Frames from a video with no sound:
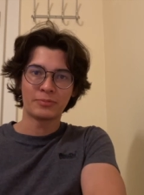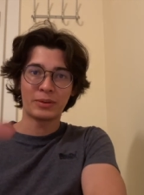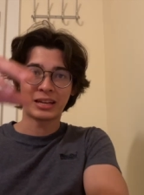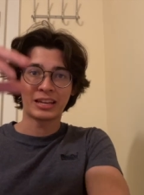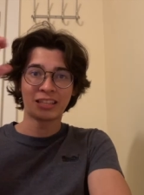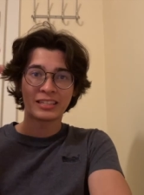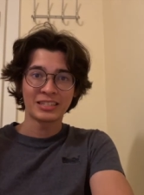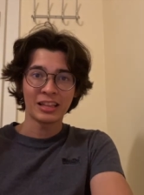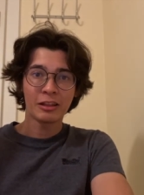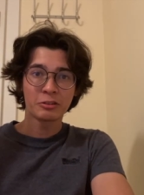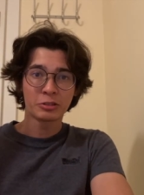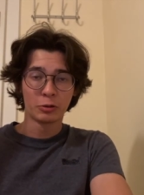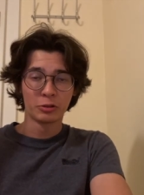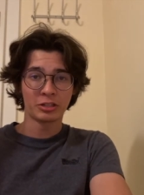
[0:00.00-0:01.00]
But Cancelo
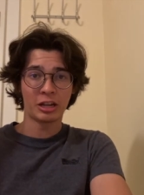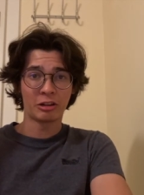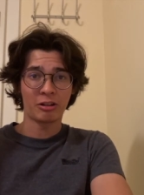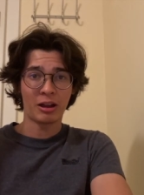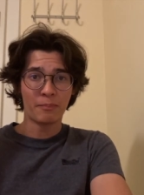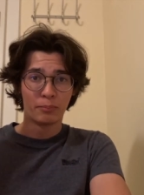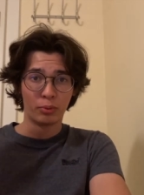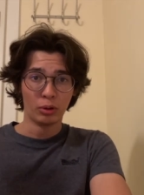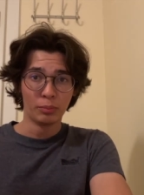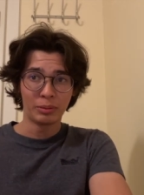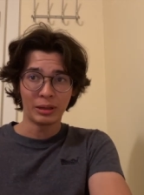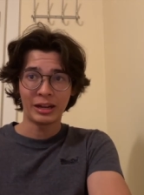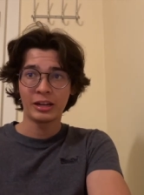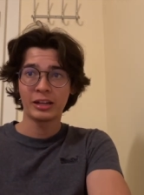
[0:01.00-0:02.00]
is also a great ball
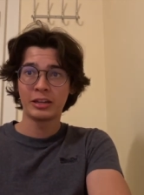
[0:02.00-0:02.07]
player.